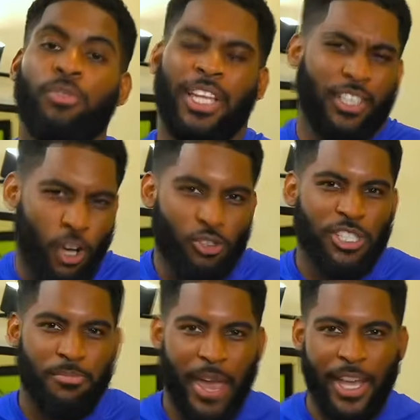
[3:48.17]
OG
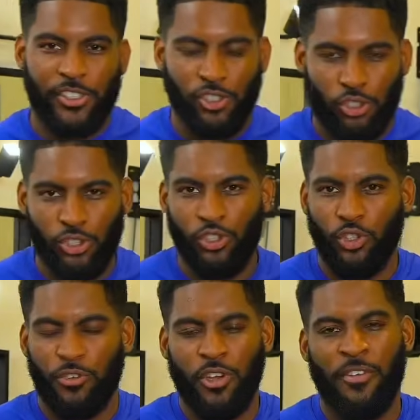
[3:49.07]
Masters used to do if
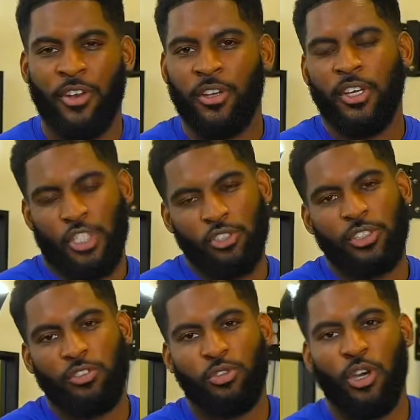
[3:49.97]
you ever used to
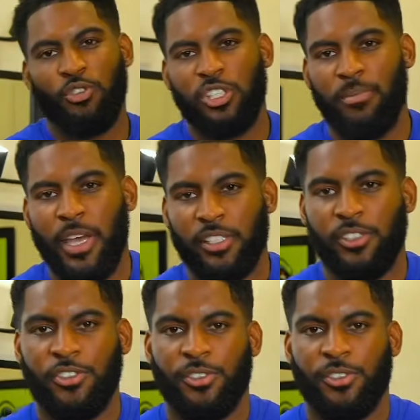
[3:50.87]
use the OG Masters.